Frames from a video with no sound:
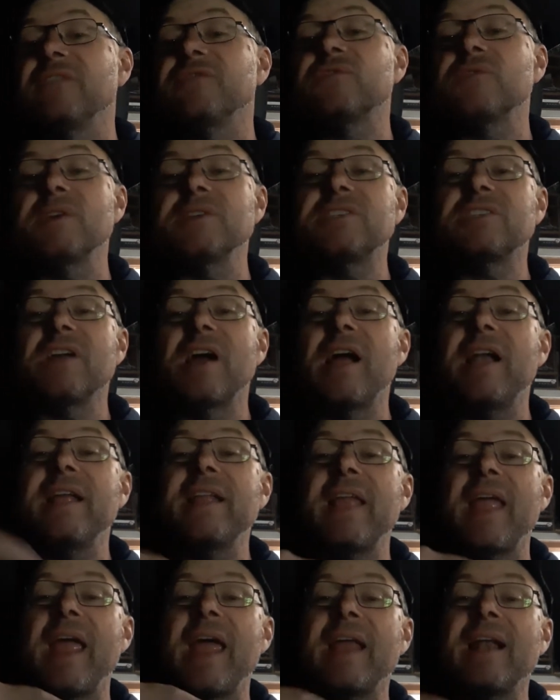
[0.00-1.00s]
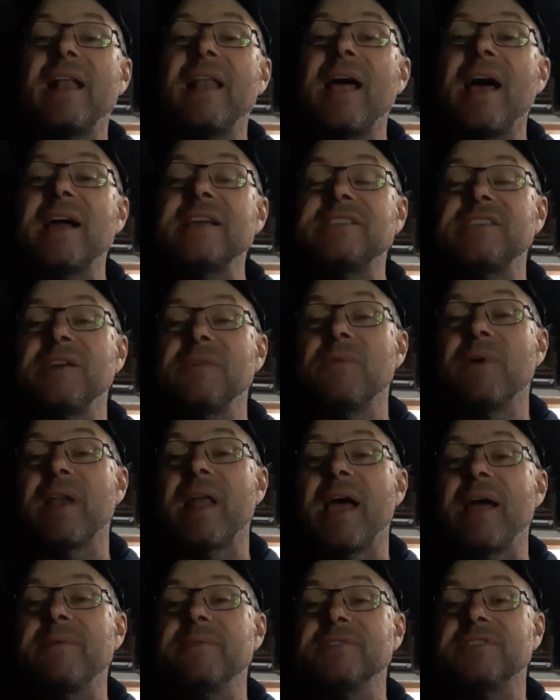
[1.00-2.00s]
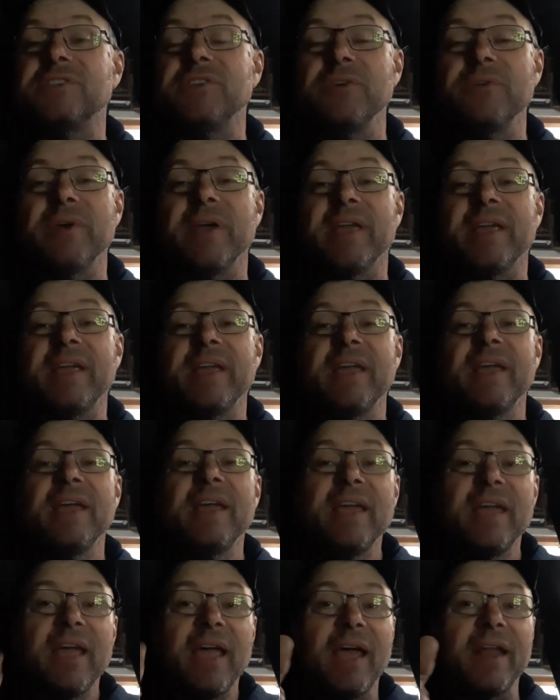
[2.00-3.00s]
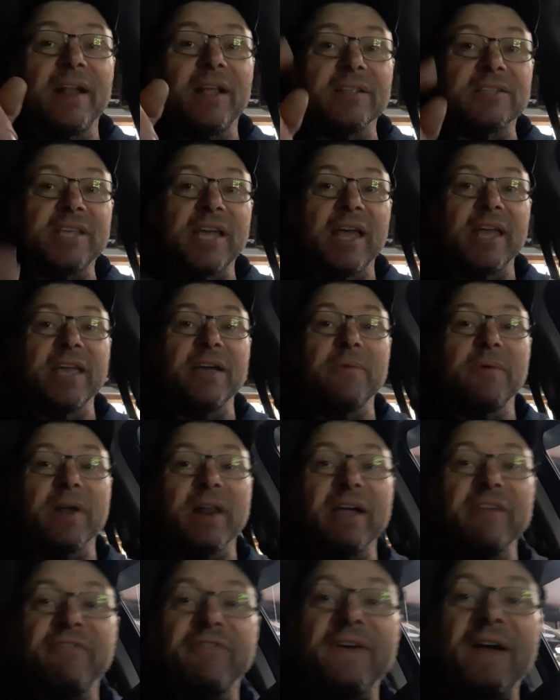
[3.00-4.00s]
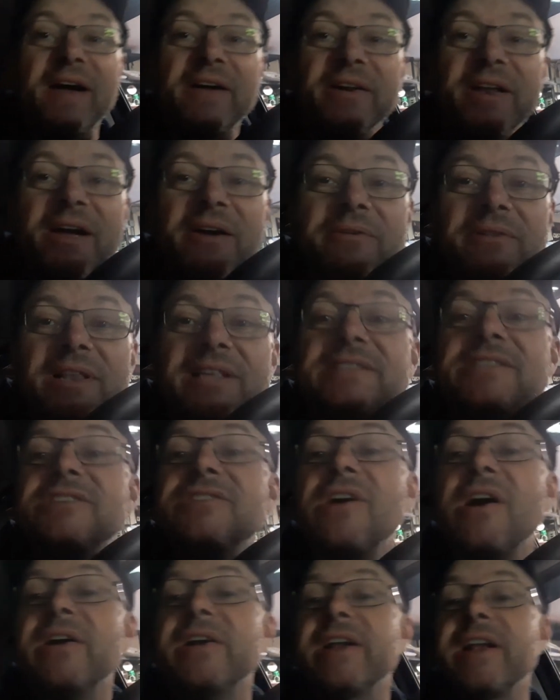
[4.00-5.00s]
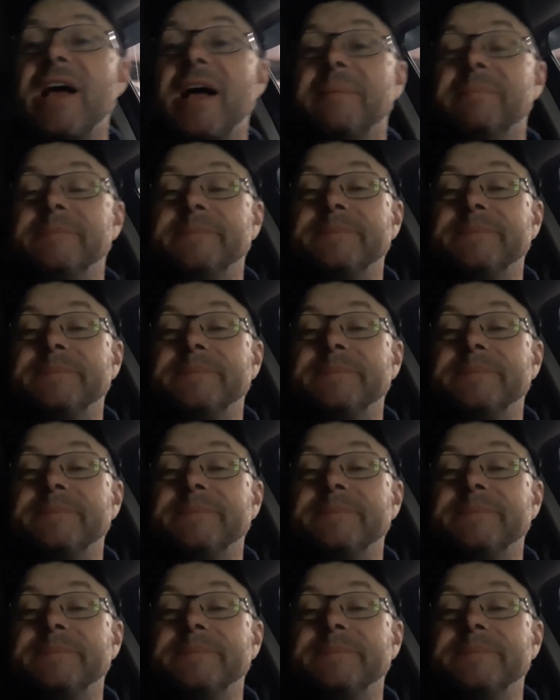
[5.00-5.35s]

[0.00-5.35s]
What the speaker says: So I started analyzing what I was doing, and I'll tell you what I found out. Let's start it up.